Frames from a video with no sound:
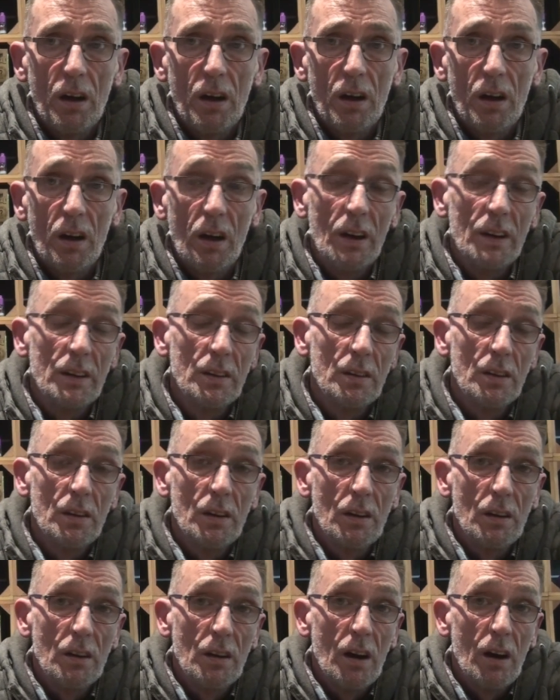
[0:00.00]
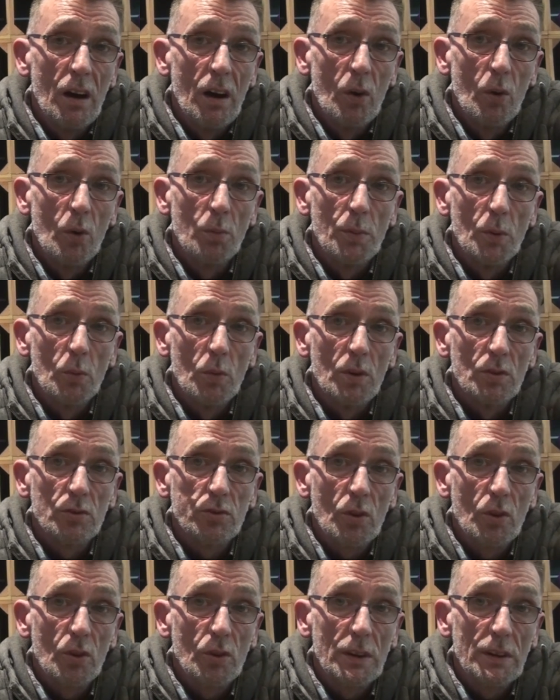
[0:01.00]
I hope it
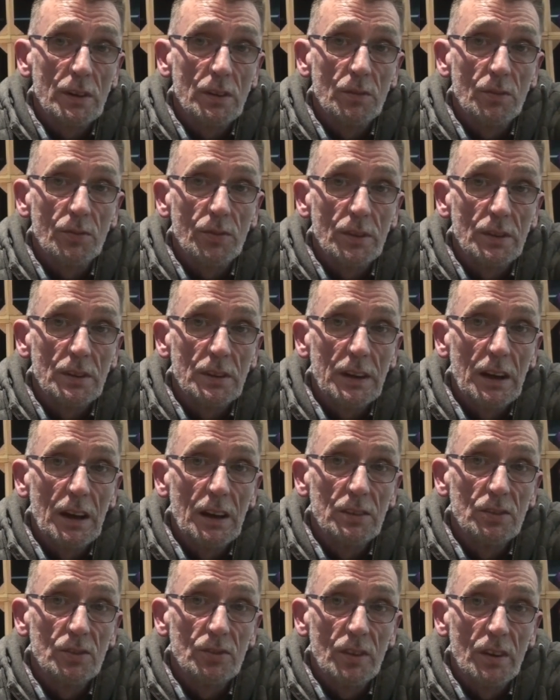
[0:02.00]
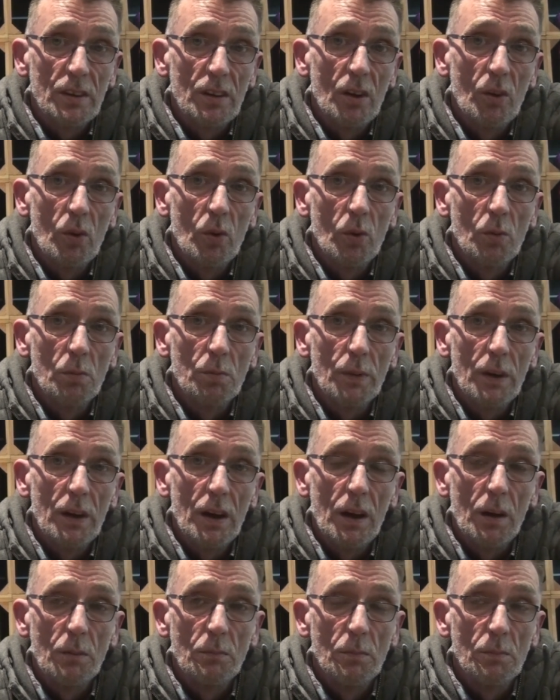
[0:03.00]
works all right for you guys, and I hope,
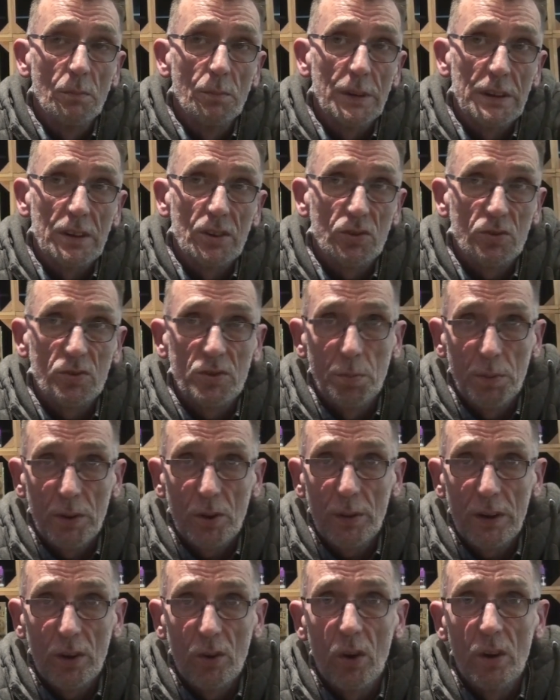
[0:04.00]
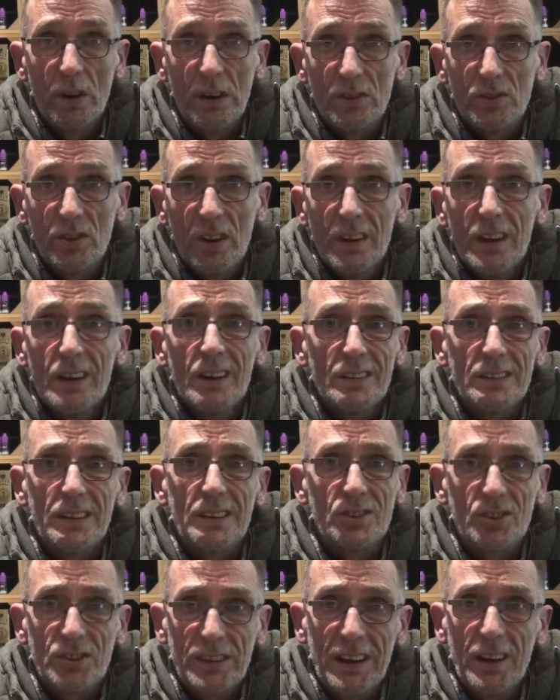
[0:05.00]
because to be quite honest,
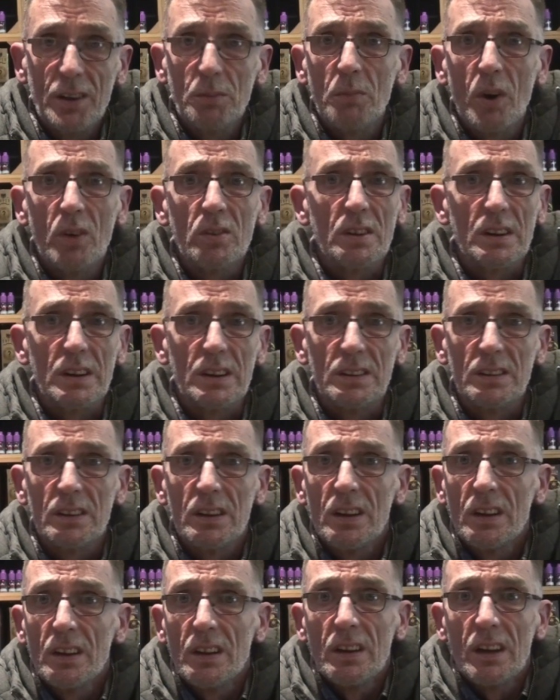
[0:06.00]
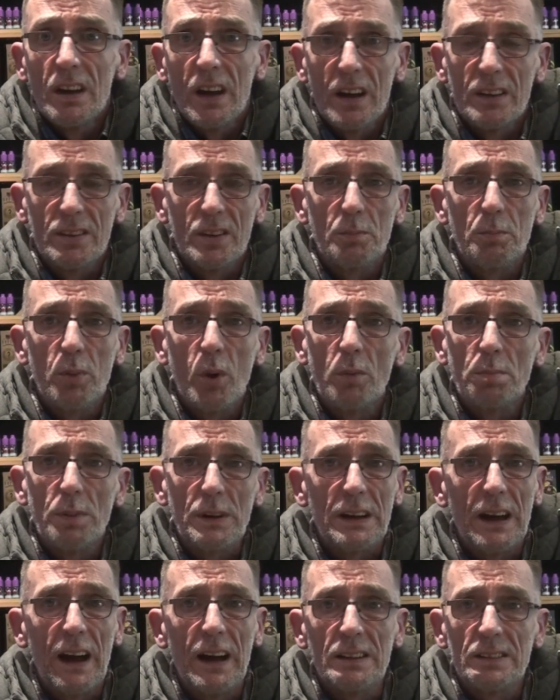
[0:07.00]
their scaremongering and their
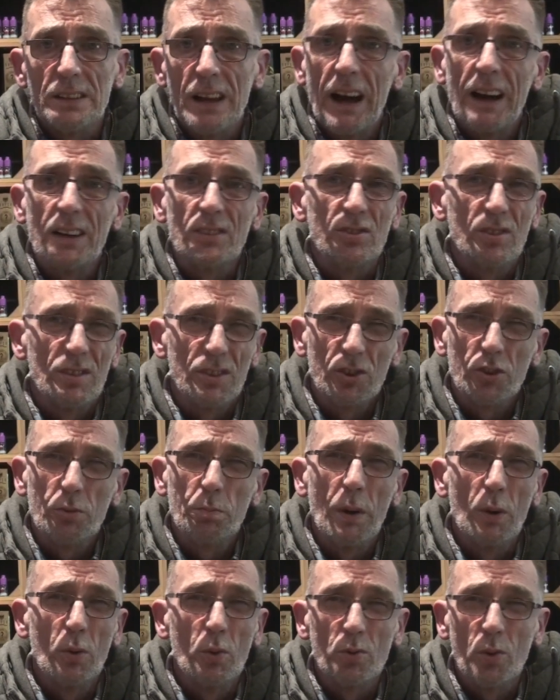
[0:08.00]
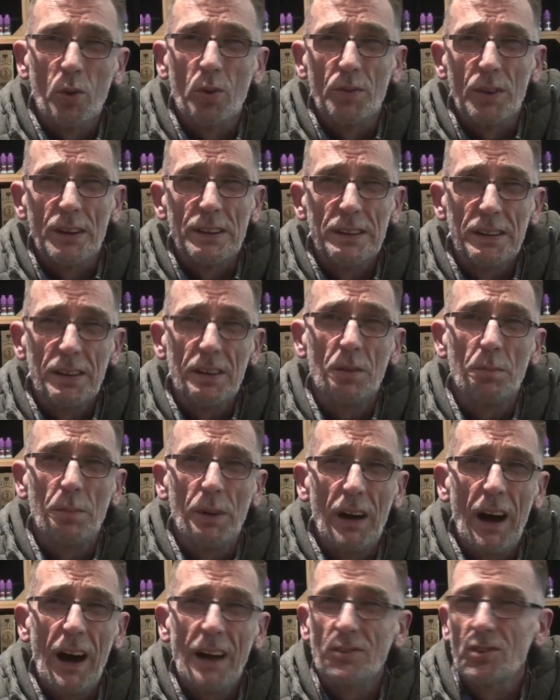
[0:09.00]
propaganda actually spilled over here a
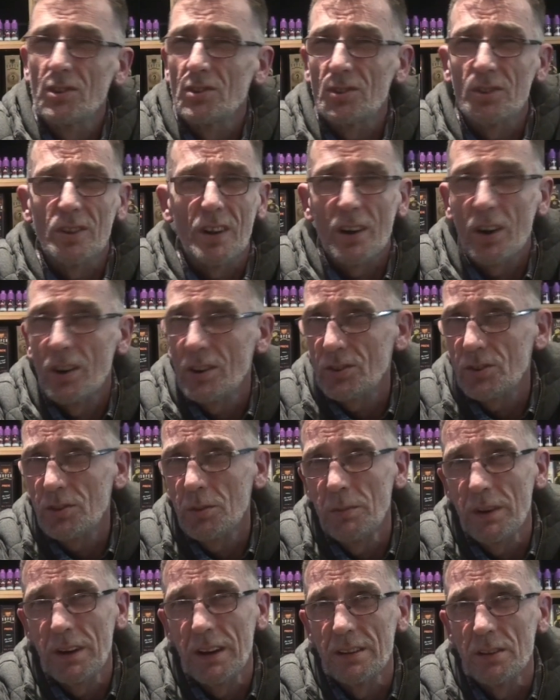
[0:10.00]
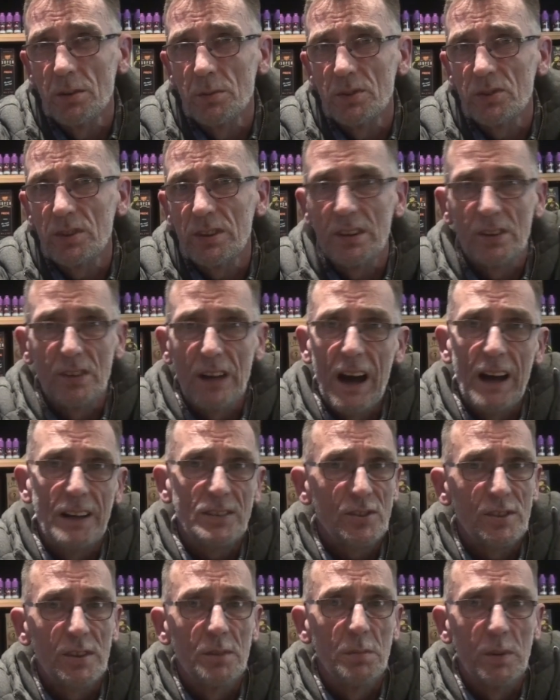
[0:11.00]
bit. I just had a customer and it was
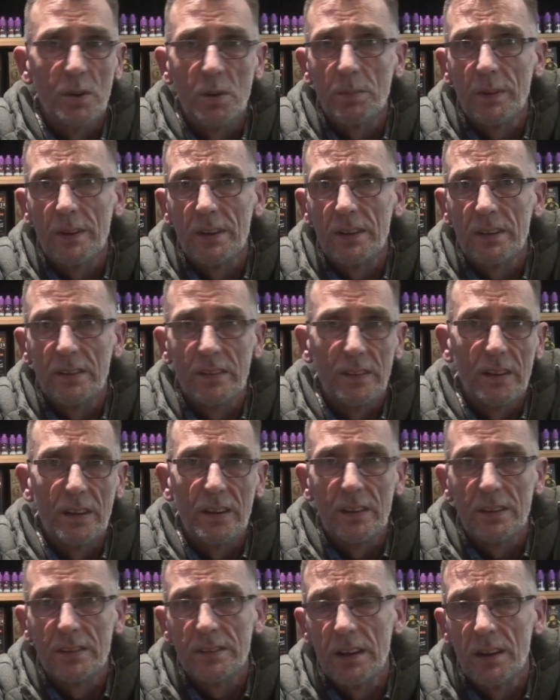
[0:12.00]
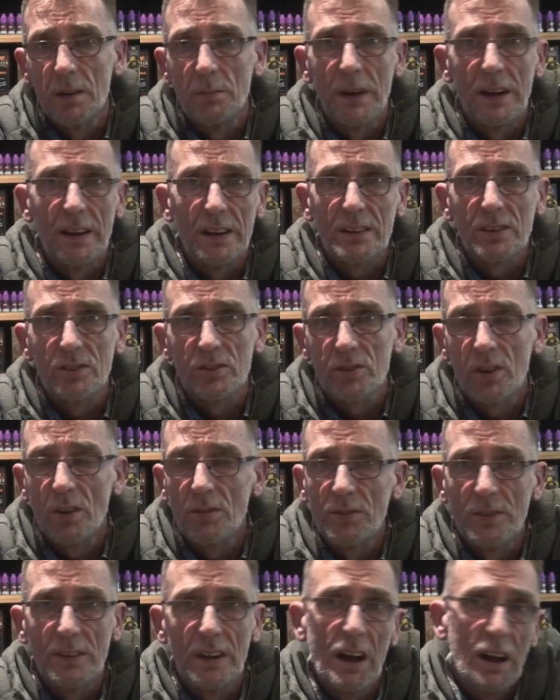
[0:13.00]
asking me about the American
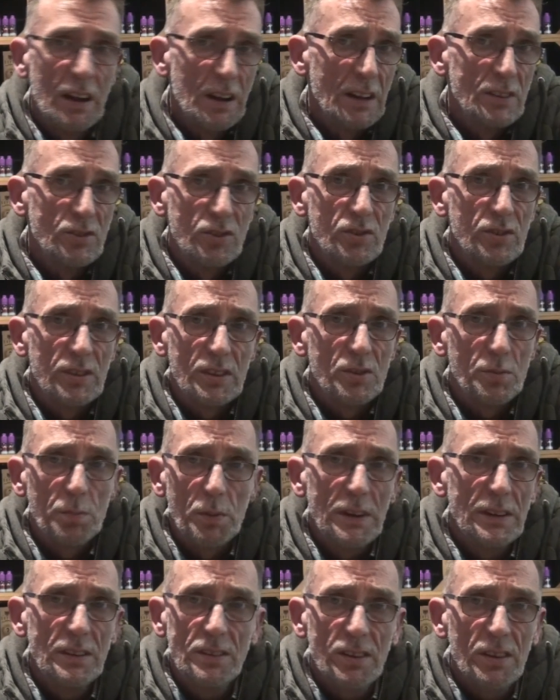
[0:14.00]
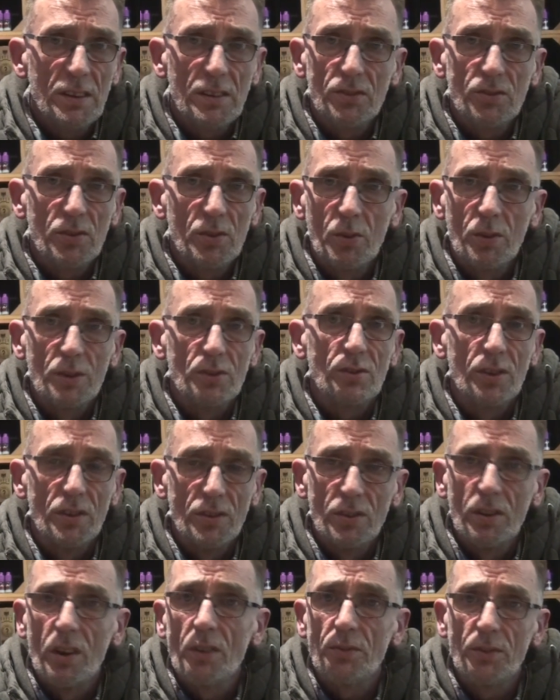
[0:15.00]
stuff and that, and I just explained to her, do you know, it's
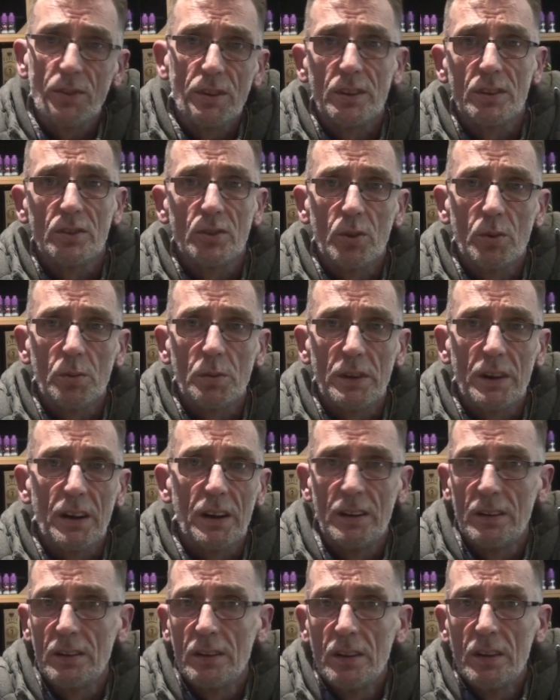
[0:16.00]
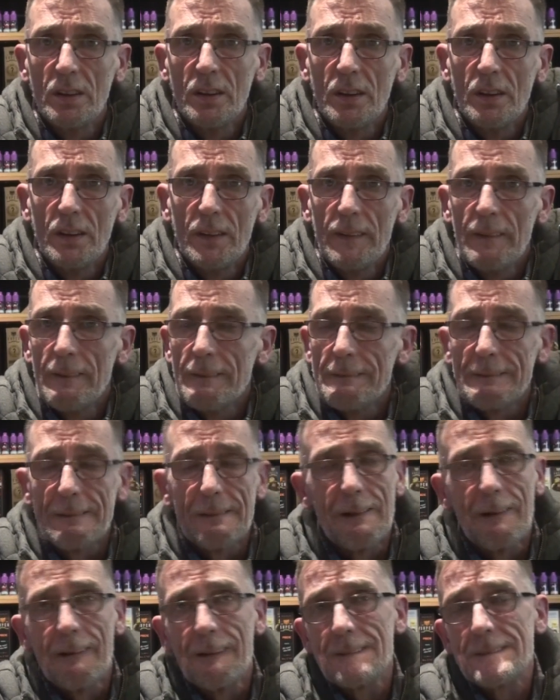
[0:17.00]
got nothing to do with that. You
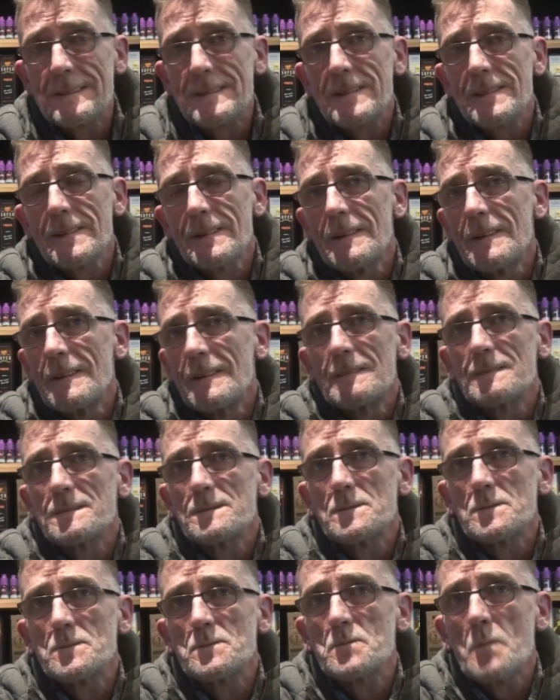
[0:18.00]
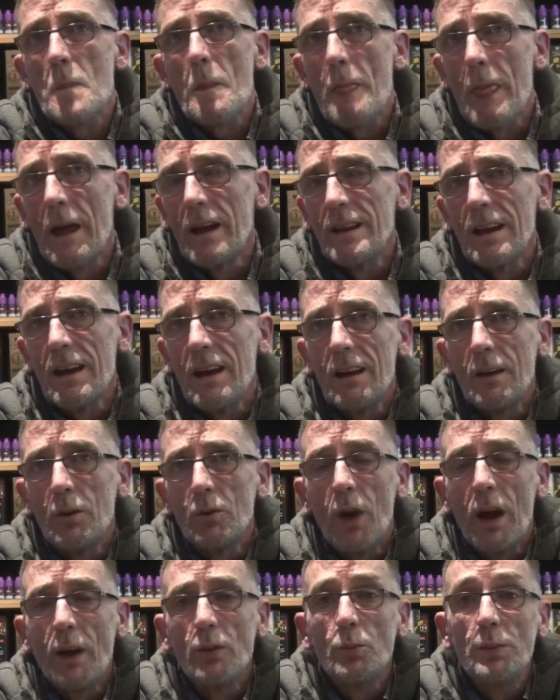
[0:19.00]
know, so,
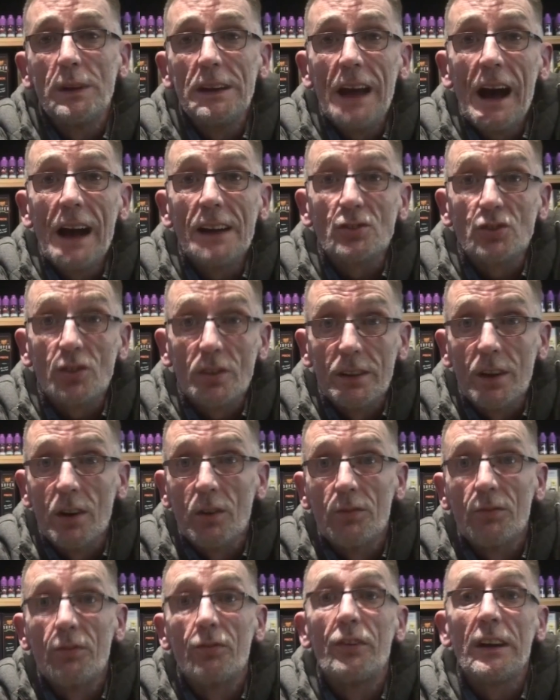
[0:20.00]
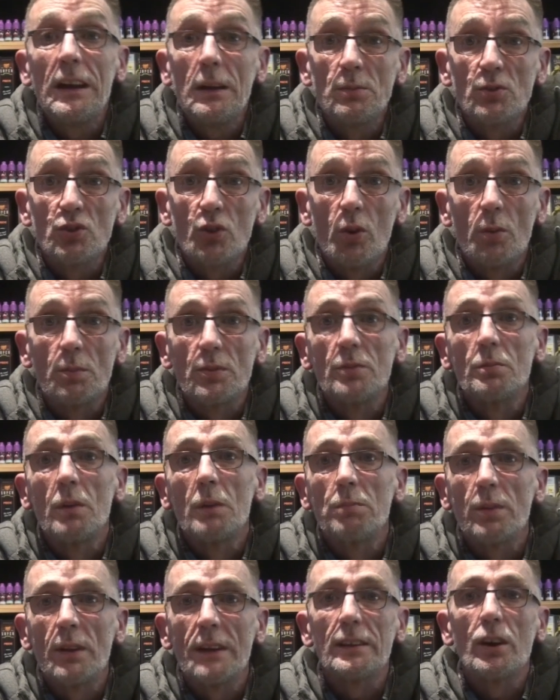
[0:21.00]
and we actually have vape shops in
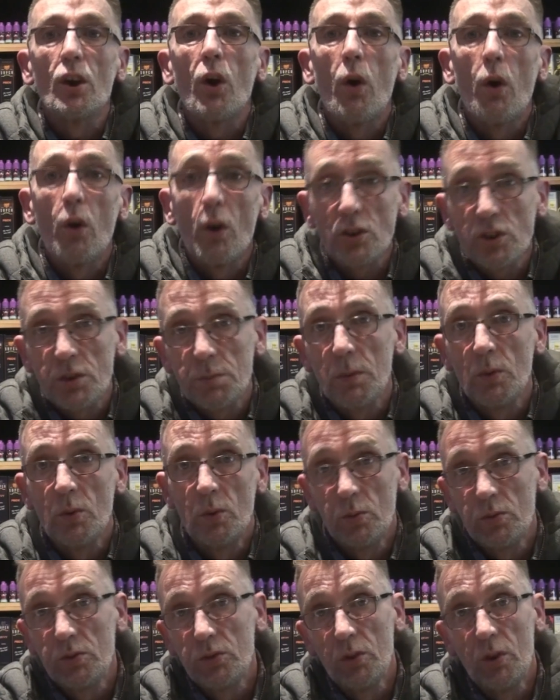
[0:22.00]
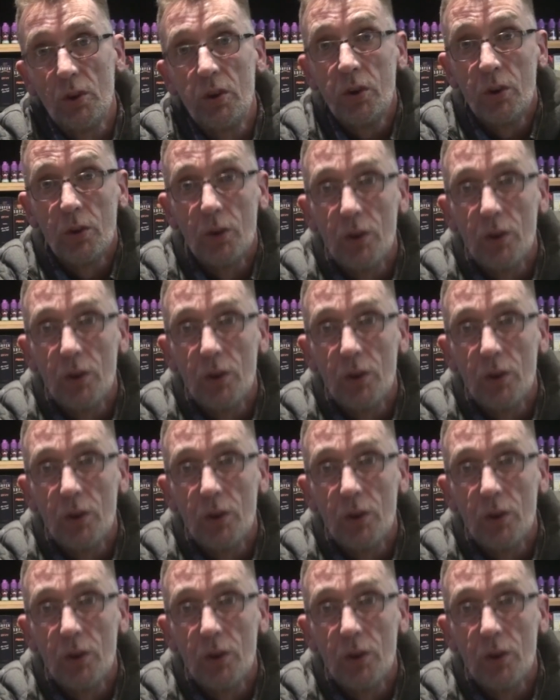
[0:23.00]
our bloody hospitals now.